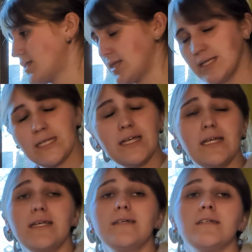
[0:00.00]
This
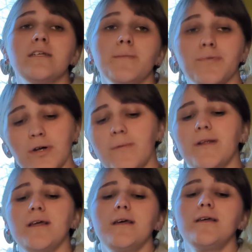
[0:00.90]
is the
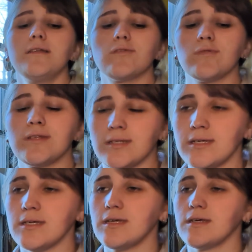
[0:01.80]
permanence we seek.
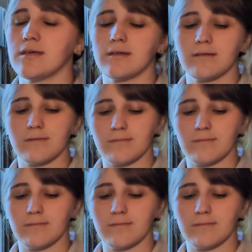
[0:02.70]
I